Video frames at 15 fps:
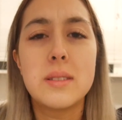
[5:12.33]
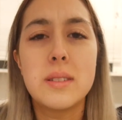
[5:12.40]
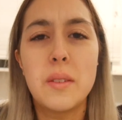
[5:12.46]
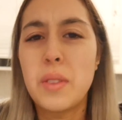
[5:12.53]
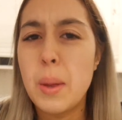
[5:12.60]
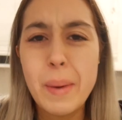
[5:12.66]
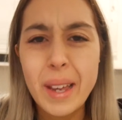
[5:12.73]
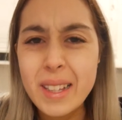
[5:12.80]

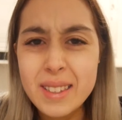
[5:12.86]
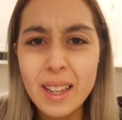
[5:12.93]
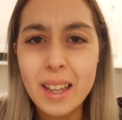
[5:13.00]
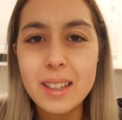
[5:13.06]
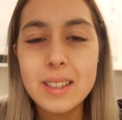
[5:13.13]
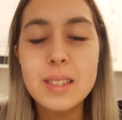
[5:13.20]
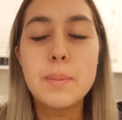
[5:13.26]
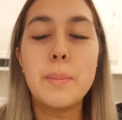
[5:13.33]
if that makes
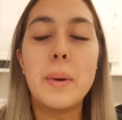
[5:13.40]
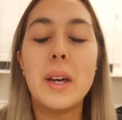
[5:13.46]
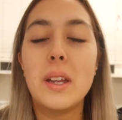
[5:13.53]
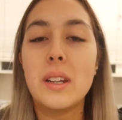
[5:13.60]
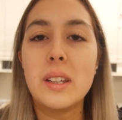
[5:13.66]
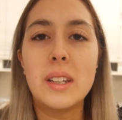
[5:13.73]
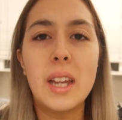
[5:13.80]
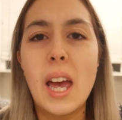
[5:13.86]
sense.
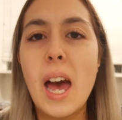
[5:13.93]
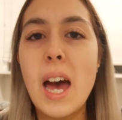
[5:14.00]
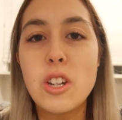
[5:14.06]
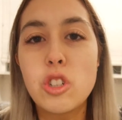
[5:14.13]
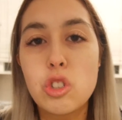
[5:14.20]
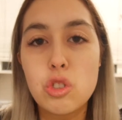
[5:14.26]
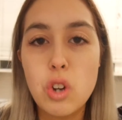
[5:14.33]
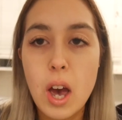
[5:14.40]
But yeah, I
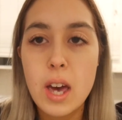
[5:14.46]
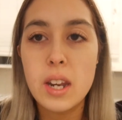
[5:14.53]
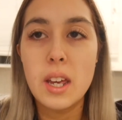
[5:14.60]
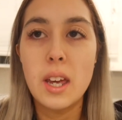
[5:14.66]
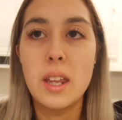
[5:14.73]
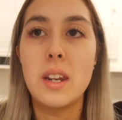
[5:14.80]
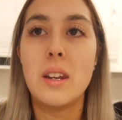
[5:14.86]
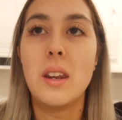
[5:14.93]
just tried
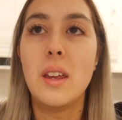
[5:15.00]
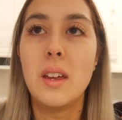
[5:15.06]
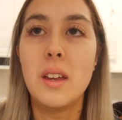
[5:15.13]
it, and